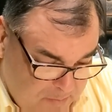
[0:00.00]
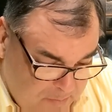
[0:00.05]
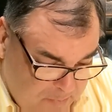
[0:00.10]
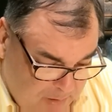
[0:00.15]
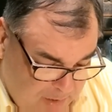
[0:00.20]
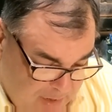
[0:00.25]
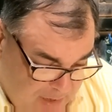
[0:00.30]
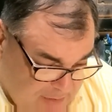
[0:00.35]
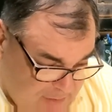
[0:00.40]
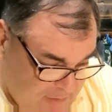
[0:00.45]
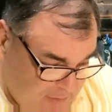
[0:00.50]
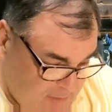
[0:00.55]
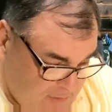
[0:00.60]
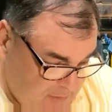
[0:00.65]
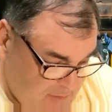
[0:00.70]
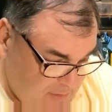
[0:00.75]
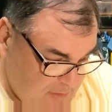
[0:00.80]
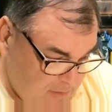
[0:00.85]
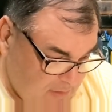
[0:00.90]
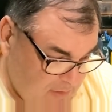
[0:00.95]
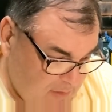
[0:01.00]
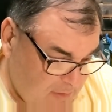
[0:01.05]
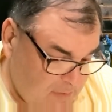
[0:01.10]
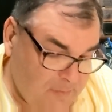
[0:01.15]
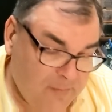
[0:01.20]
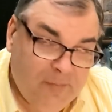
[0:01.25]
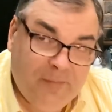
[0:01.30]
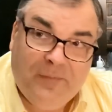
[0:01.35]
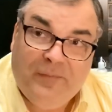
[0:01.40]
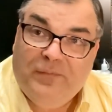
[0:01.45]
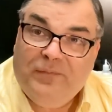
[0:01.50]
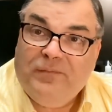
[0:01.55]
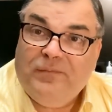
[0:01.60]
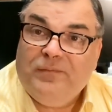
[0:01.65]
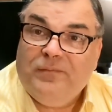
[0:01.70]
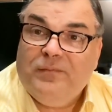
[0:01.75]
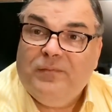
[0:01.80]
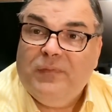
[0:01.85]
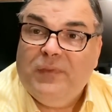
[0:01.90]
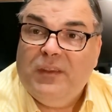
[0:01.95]
but
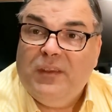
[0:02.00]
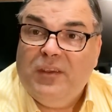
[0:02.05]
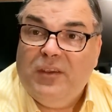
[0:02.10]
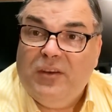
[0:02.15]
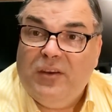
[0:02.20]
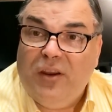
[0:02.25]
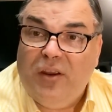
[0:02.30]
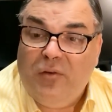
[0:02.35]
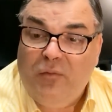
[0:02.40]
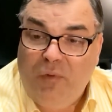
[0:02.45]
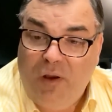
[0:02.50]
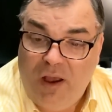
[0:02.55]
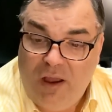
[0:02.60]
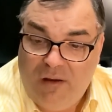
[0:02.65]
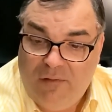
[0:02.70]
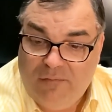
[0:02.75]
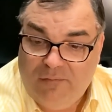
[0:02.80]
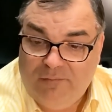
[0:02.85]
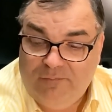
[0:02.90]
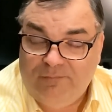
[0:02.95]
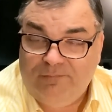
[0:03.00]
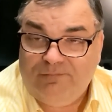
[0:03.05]
you know what?